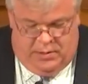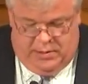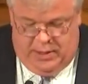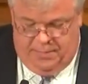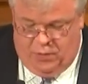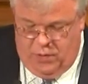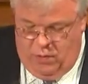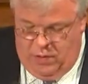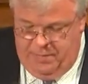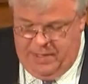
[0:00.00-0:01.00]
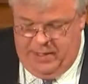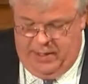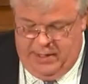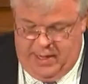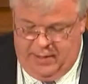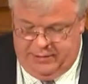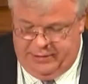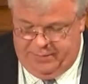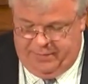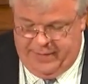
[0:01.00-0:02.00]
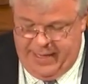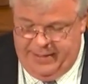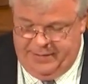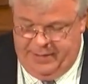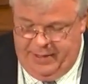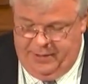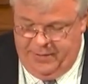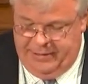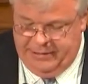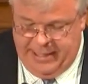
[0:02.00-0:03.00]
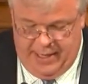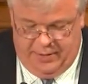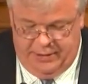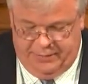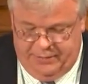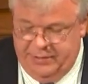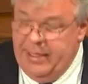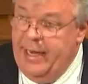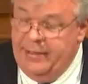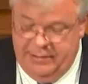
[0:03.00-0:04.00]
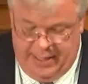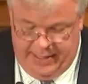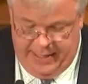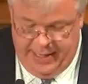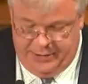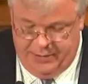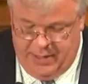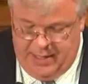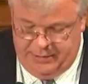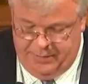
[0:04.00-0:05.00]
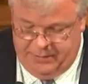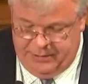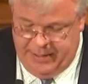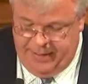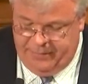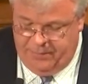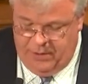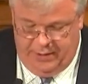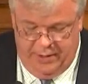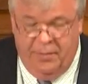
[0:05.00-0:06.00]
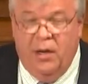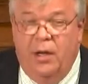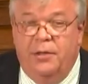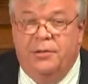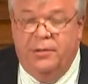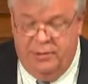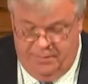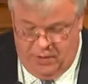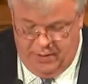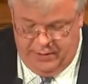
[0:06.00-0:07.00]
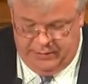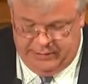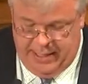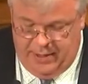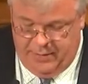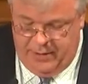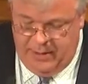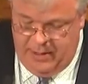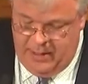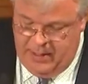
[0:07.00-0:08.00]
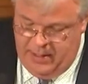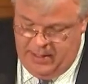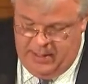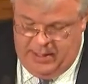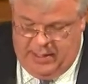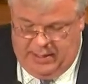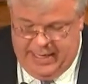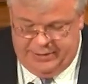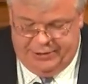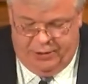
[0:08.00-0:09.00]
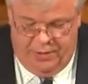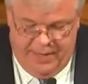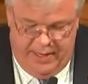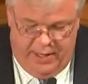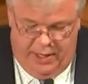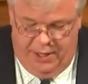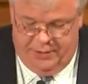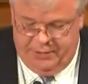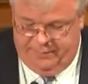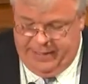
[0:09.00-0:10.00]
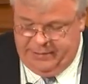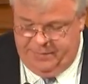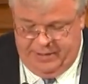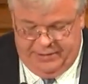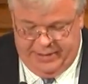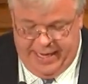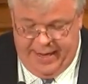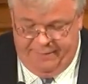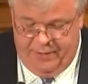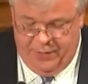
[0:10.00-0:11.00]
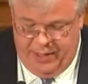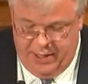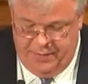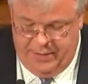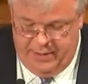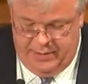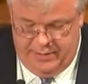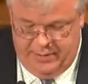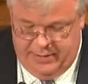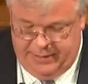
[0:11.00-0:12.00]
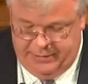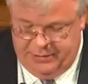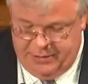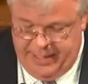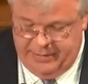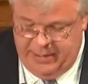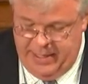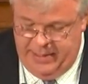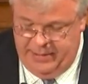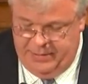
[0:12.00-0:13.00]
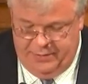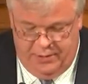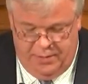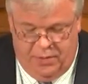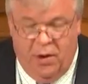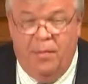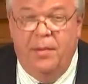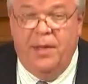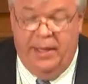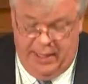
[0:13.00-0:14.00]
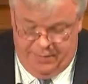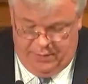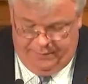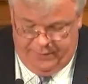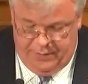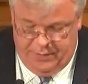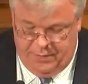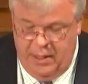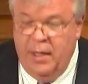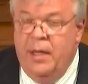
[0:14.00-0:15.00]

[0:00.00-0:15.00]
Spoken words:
$10.1 million is provided to increase salaries for state psychiatric hospital staff to bring them closer to market salary. Last year, we made a huge investment in staff, and we know that that's translated into the department being able to fill